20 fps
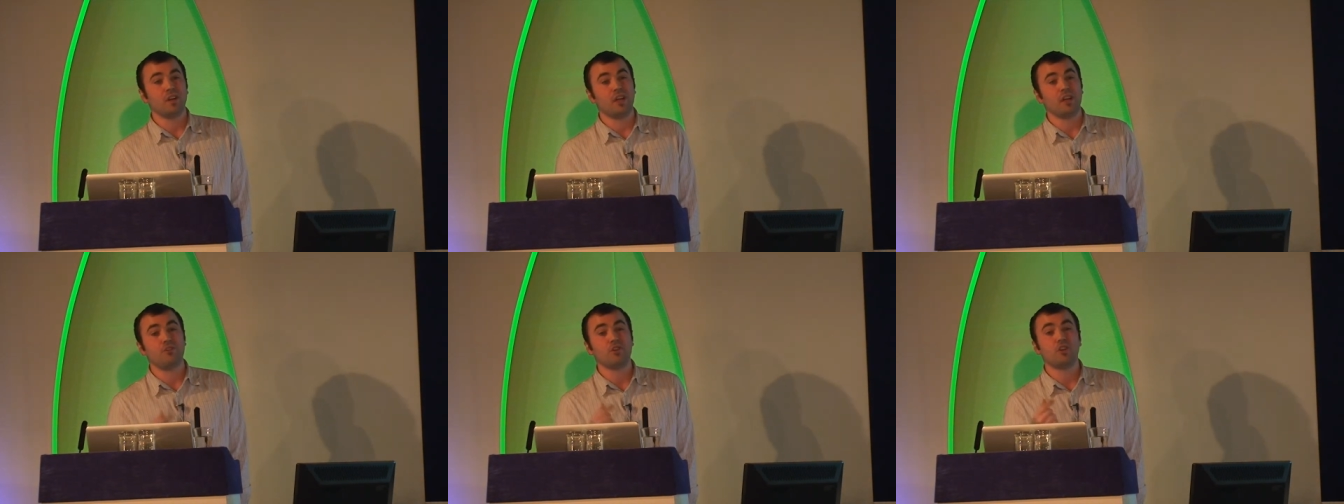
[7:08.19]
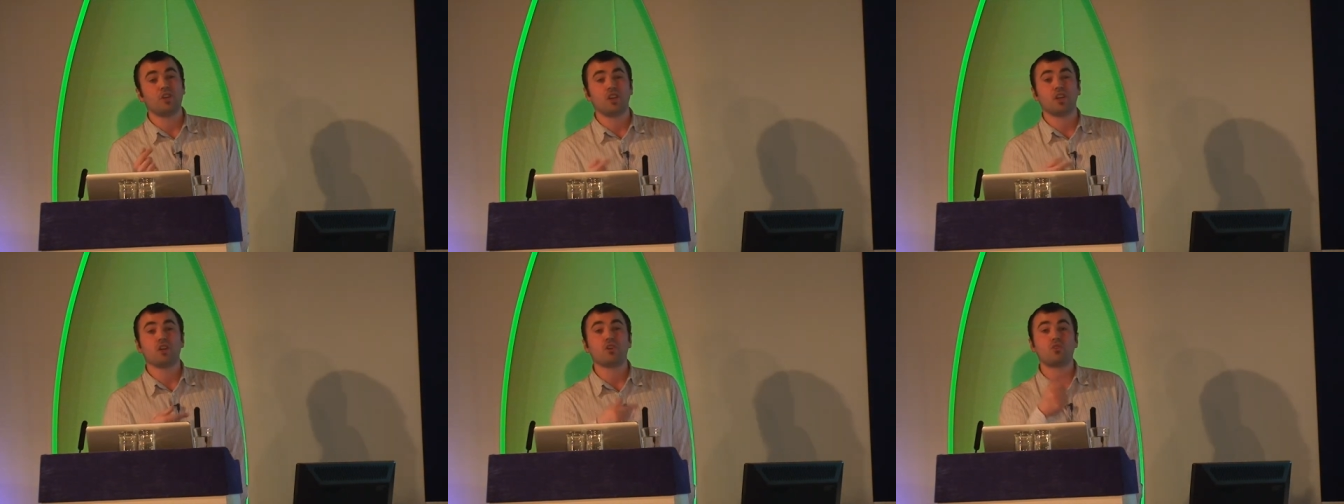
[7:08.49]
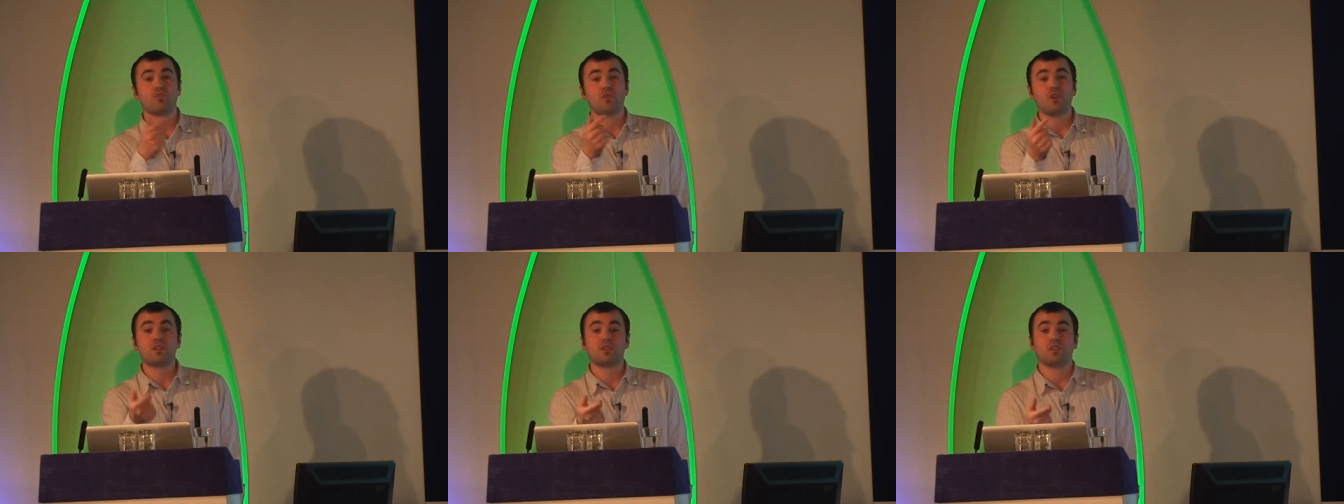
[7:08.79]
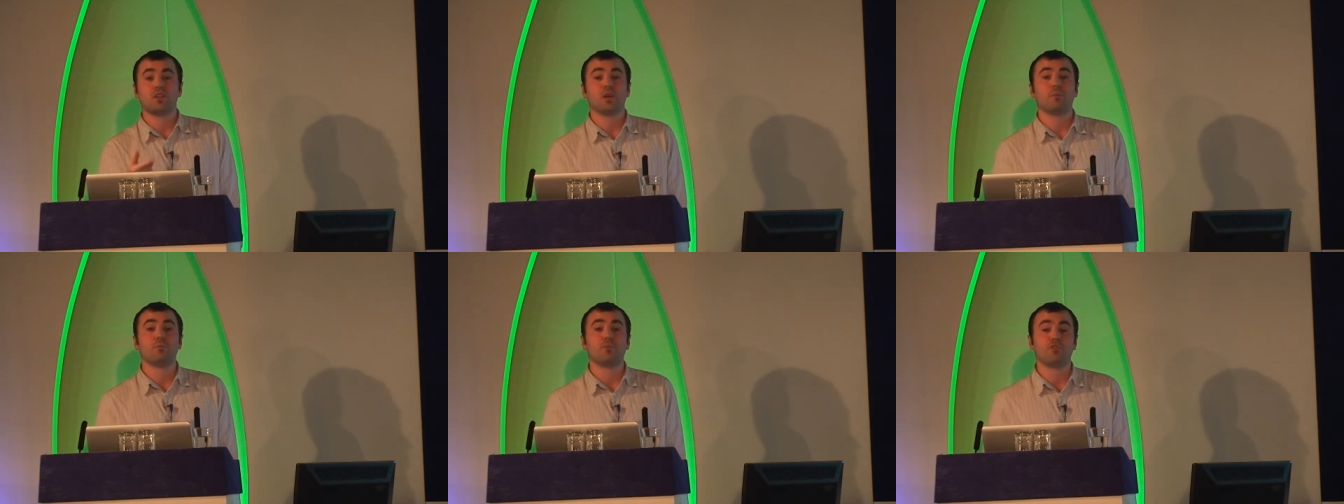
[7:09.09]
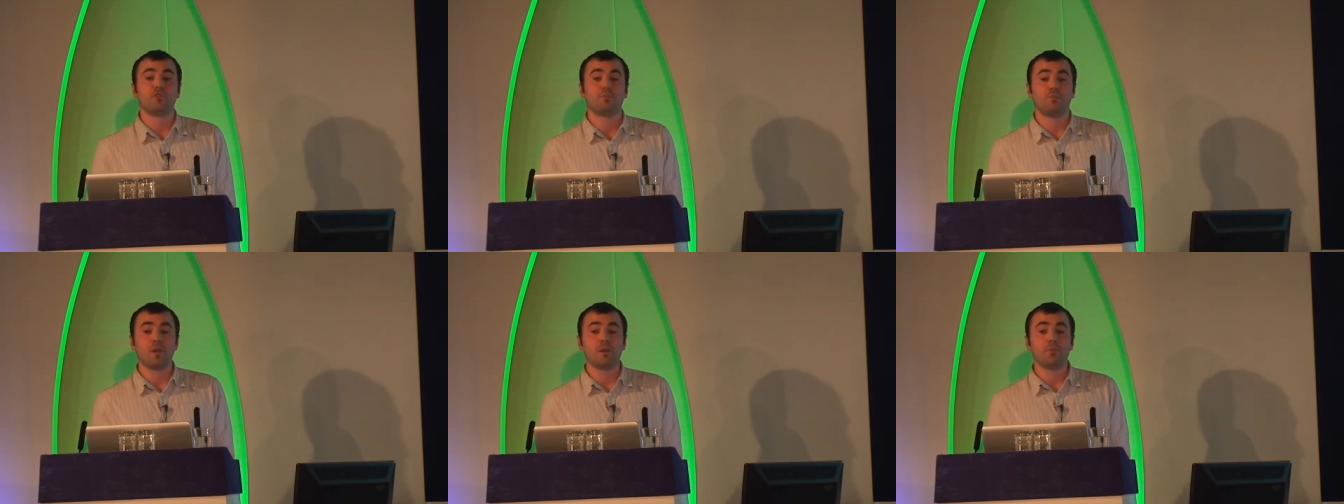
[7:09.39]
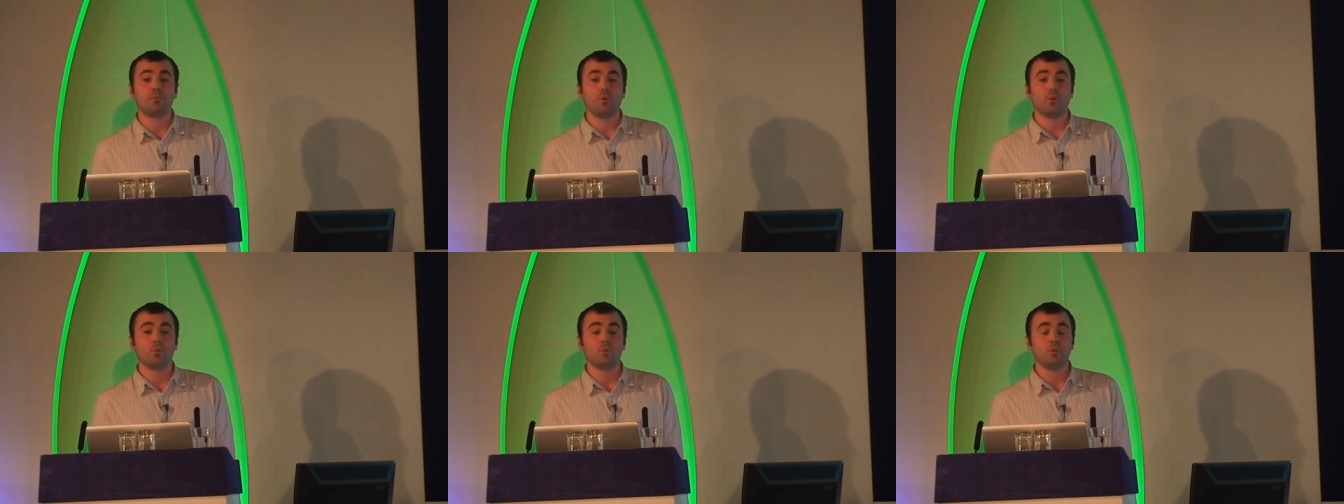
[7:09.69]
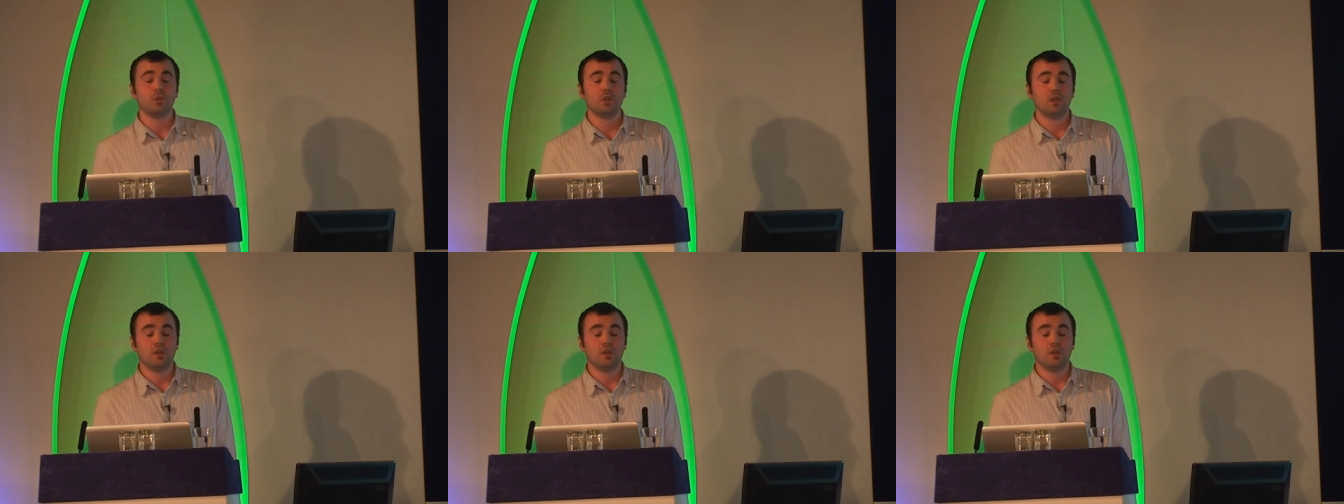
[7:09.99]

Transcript: And if you could increase the number of people,